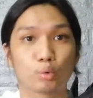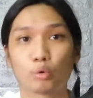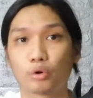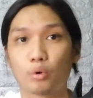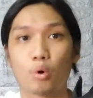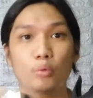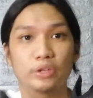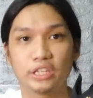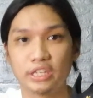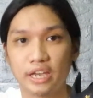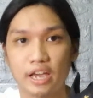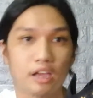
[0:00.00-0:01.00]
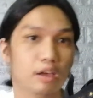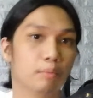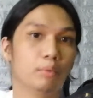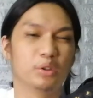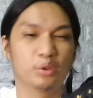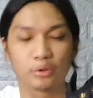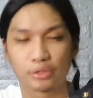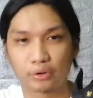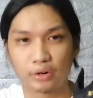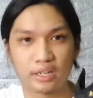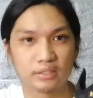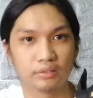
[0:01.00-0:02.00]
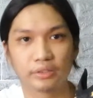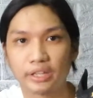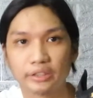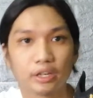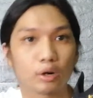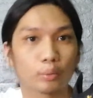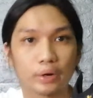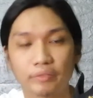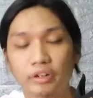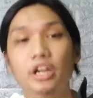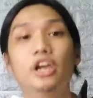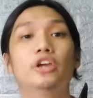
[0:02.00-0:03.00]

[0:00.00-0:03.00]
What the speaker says: or OEM, unauthorized, authentic, or whatever.